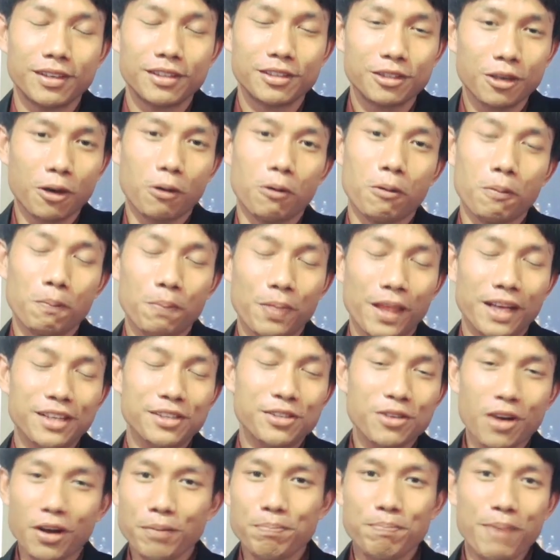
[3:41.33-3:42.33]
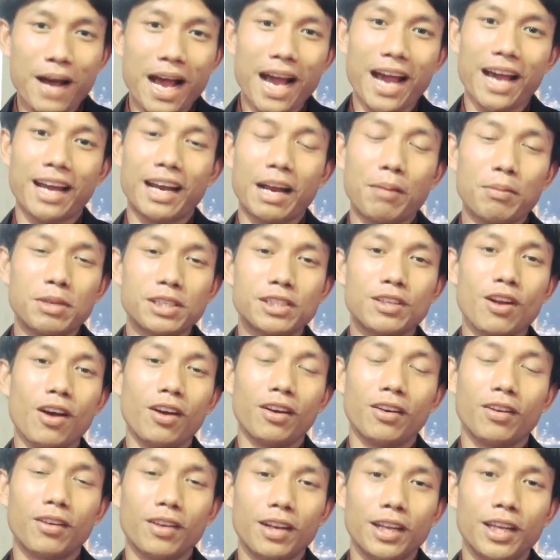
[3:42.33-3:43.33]
So it's not bad. I mean, it's
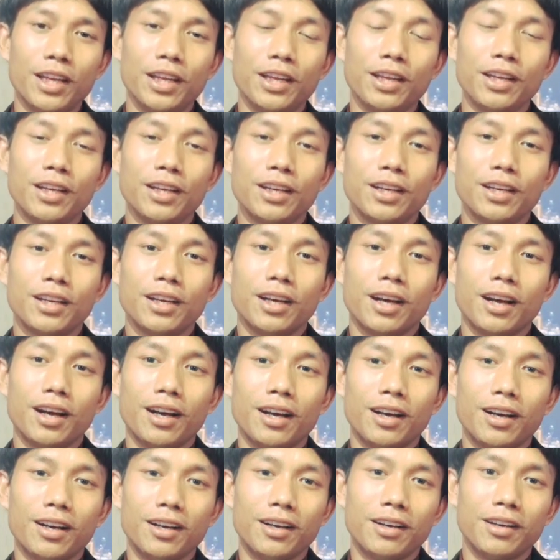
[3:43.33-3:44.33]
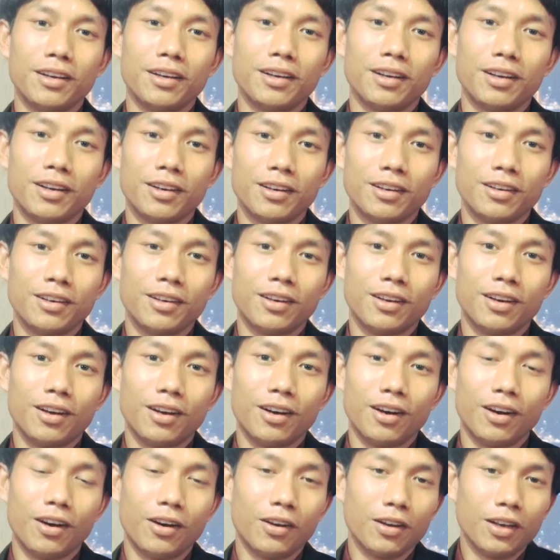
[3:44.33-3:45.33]
not only uh,
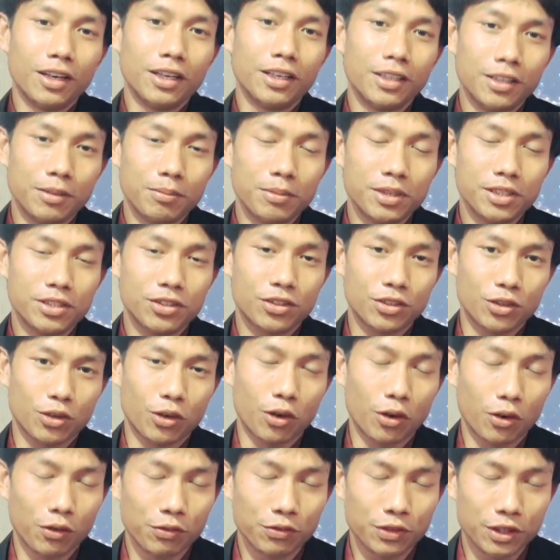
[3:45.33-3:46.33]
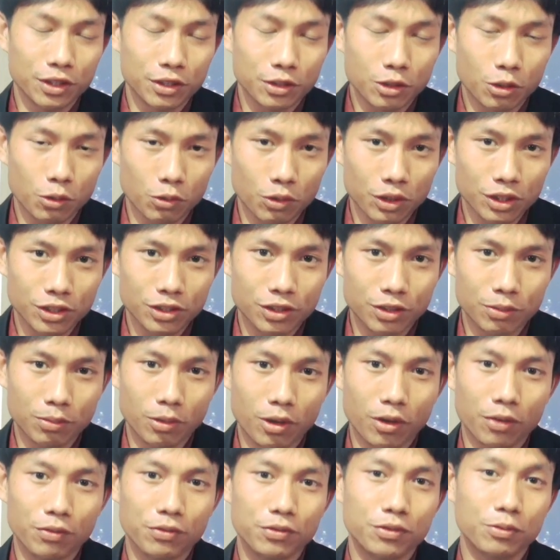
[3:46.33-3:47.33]
only the minister of the tourism
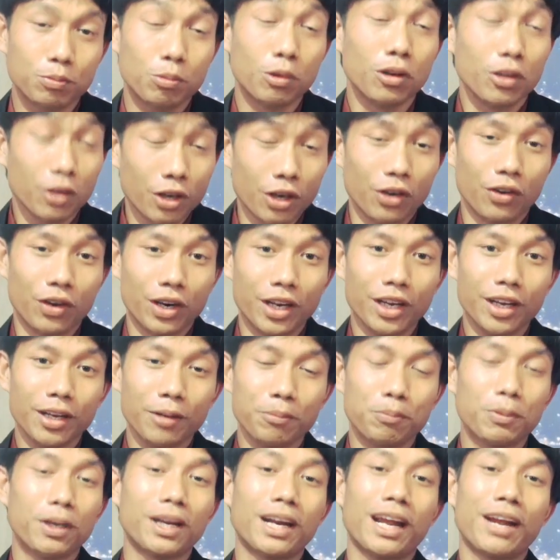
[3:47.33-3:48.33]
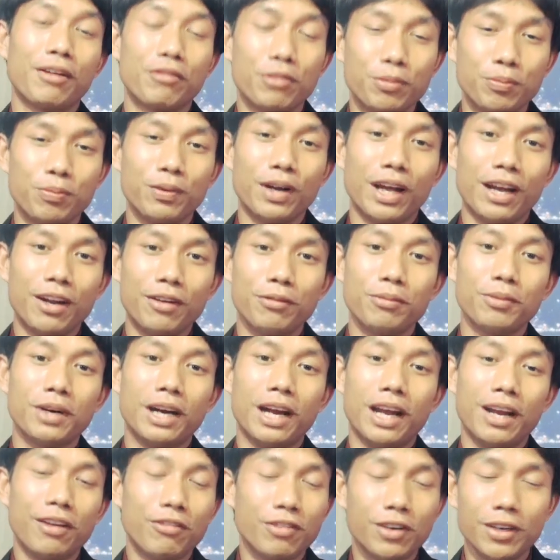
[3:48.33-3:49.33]
of Bulgaria, but every every,
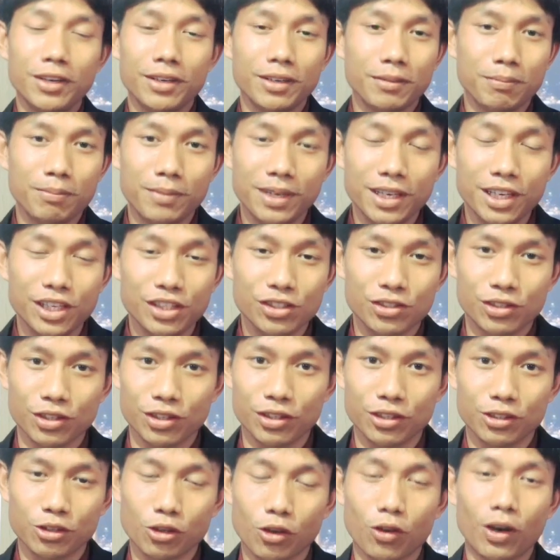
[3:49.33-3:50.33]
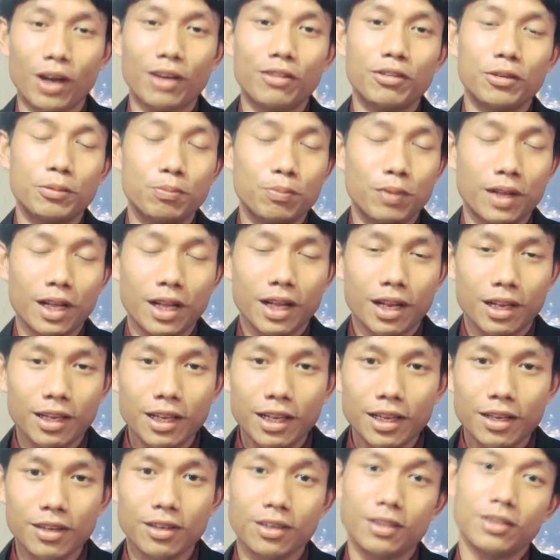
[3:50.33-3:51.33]
every ministers or every
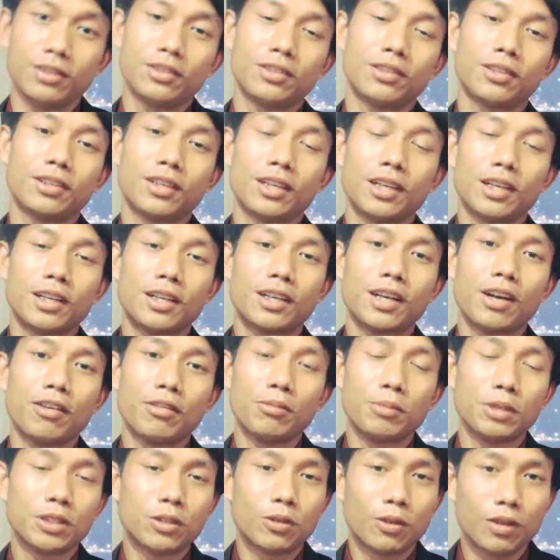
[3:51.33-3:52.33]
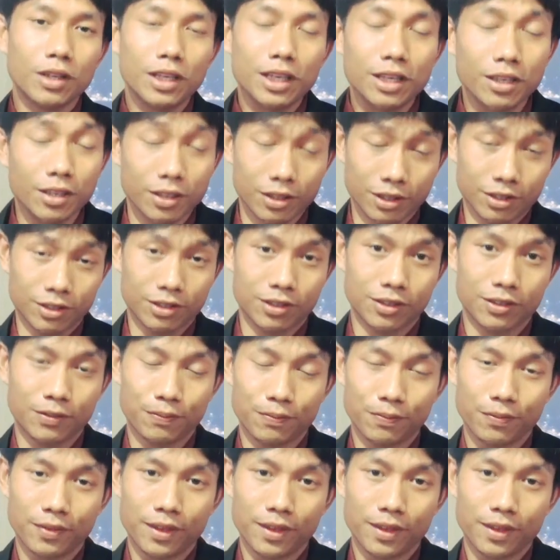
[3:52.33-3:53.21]
leaders, governmental leaders,